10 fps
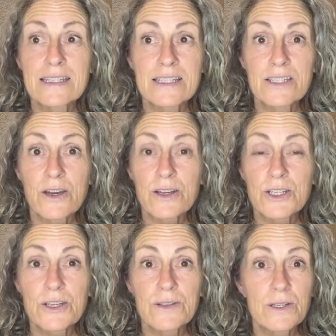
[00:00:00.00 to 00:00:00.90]
talk
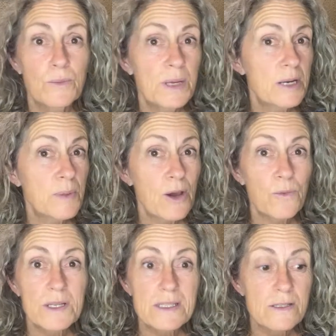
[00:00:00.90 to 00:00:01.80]
to you a little bit about
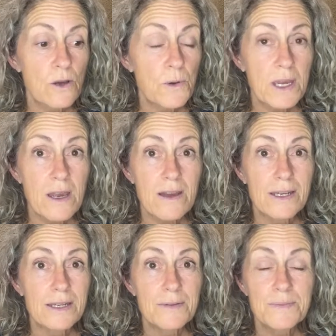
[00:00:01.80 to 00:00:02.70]
what's going
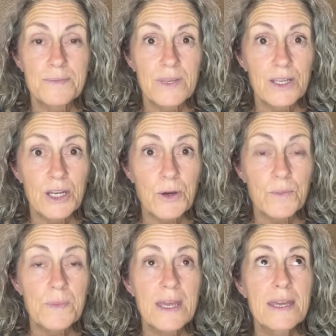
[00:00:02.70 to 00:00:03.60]
on, you know.